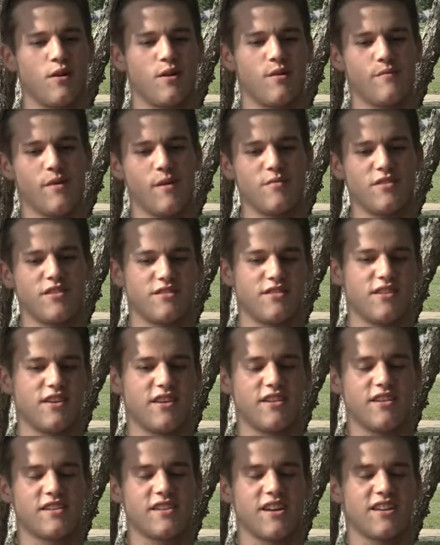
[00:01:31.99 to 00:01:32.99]
Um, I mean,
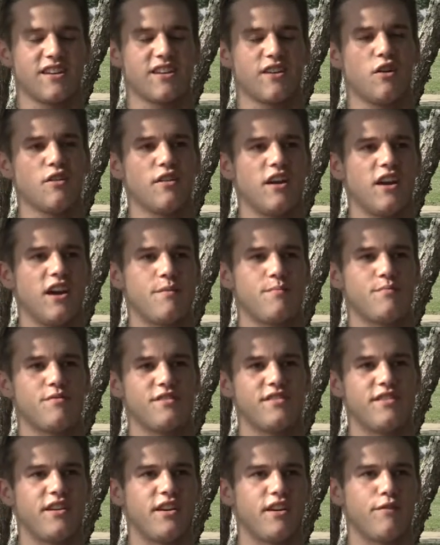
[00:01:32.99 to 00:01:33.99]
you kind of get all the hype
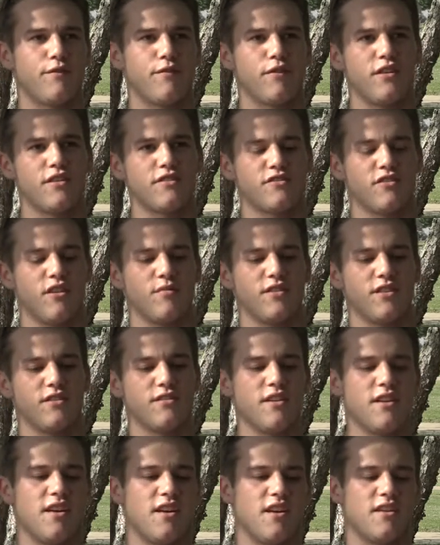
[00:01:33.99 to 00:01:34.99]
is there for you. So I
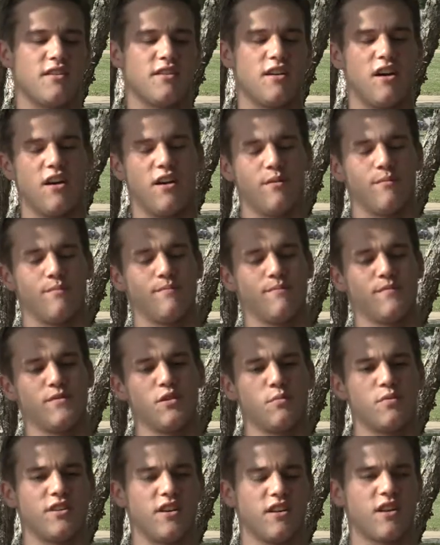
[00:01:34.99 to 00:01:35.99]
mean, um,
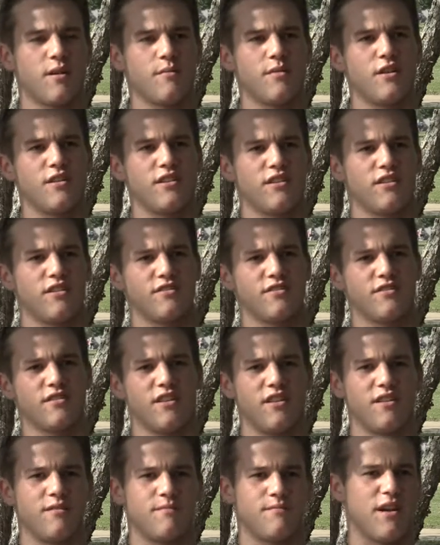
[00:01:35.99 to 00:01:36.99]
you'll be coming out here. It's
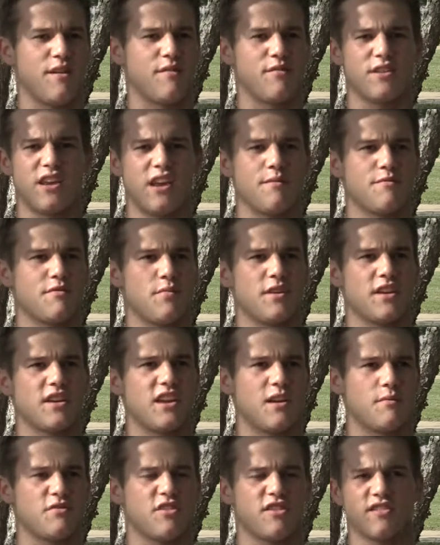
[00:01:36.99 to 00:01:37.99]
uh, every game's a big
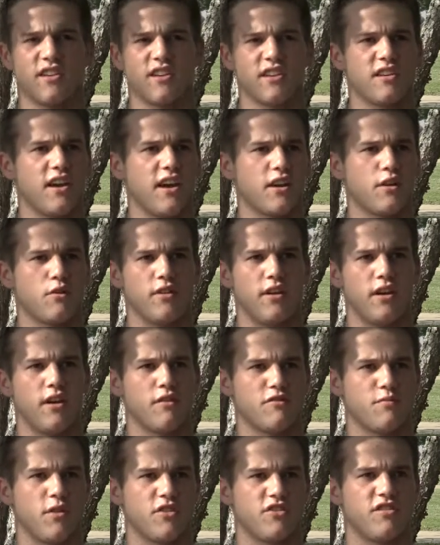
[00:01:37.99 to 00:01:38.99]
game, just like Geico
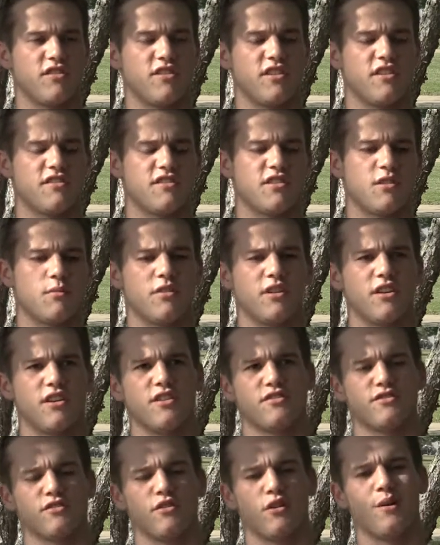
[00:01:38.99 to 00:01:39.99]
now, especially in the
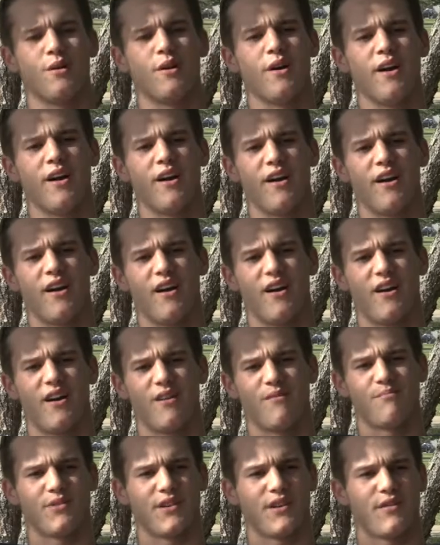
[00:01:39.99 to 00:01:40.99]
NCAA. So
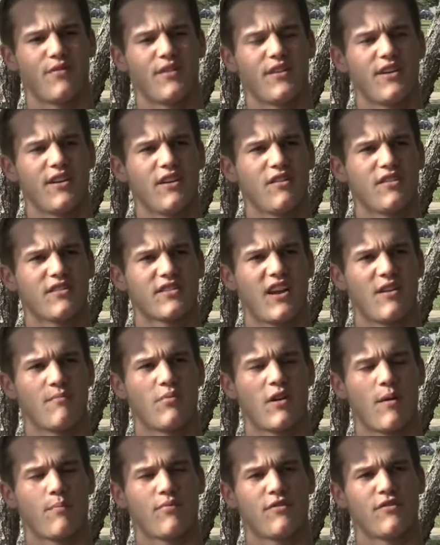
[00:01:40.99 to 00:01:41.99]
uh, playing for the Hill kind of
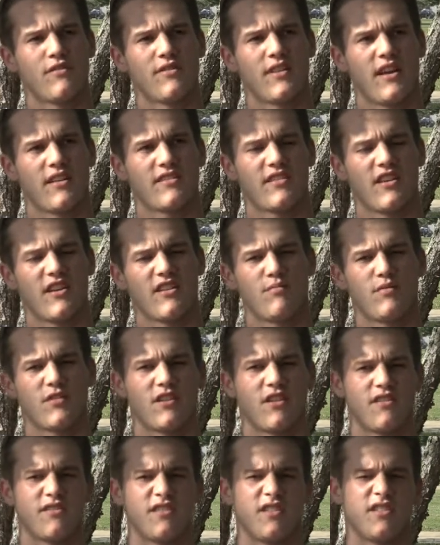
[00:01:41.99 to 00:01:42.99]
preps you in that sense
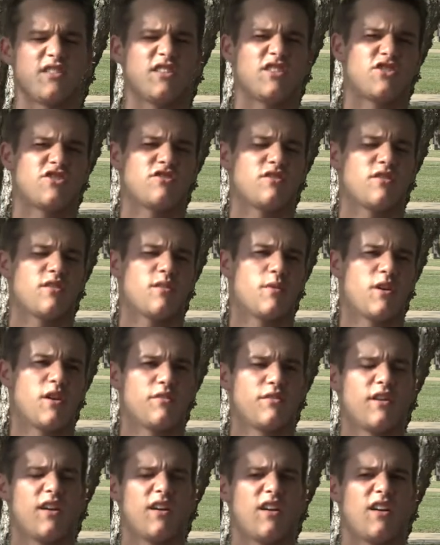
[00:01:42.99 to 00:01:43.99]
because they teach you
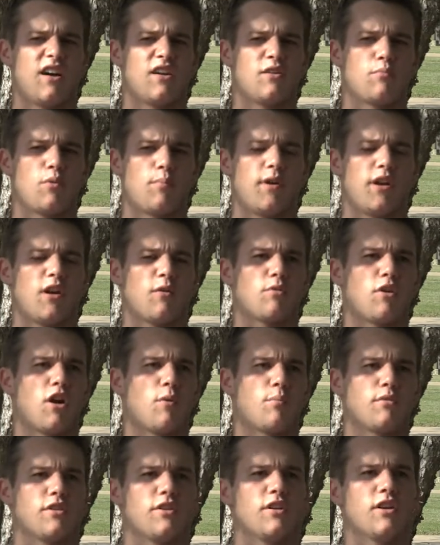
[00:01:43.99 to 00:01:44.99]
about, uh, how to prepare
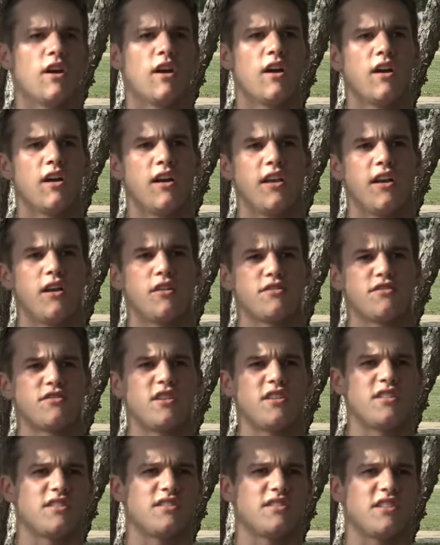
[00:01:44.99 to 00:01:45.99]
properly and how to
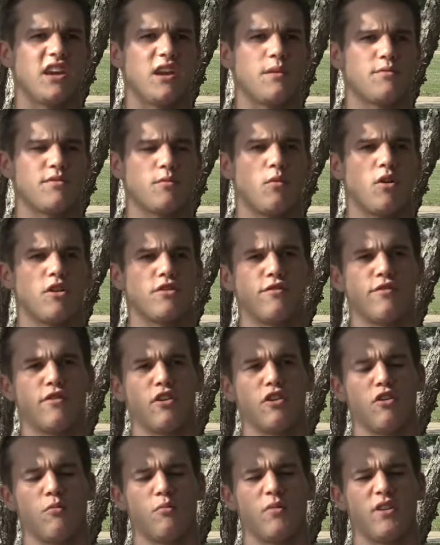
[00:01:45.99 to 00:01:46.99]
study the tapes and watch
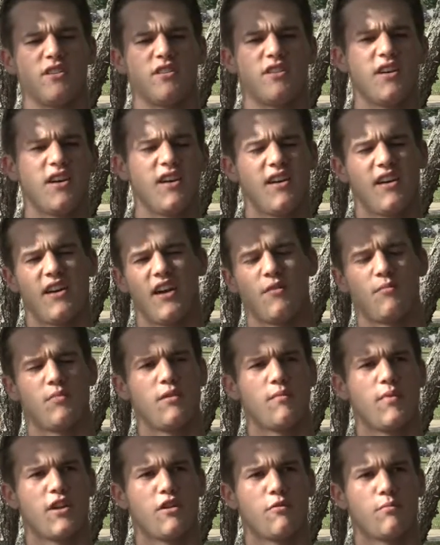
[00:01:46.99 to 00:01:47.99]
film and how to
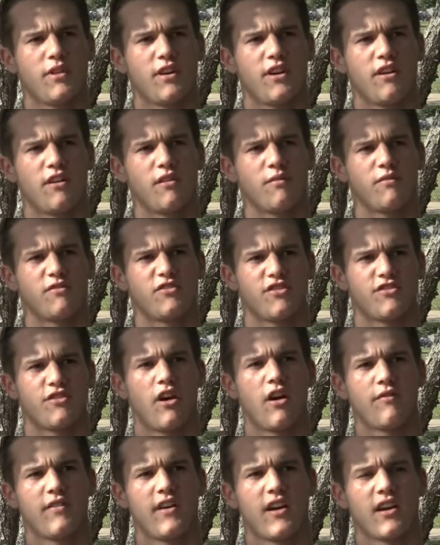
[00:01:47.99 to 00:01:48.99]
be a better player just
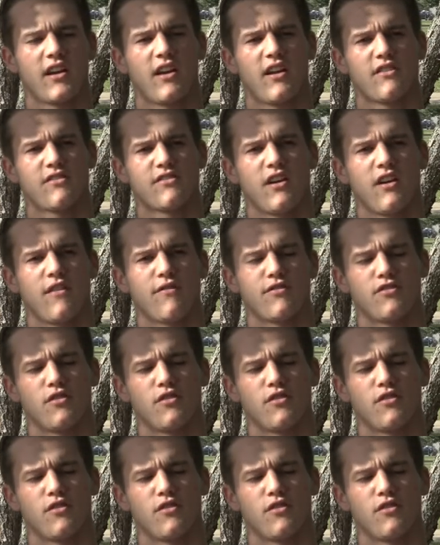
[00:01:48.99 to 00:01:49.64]
off that kind of stuff.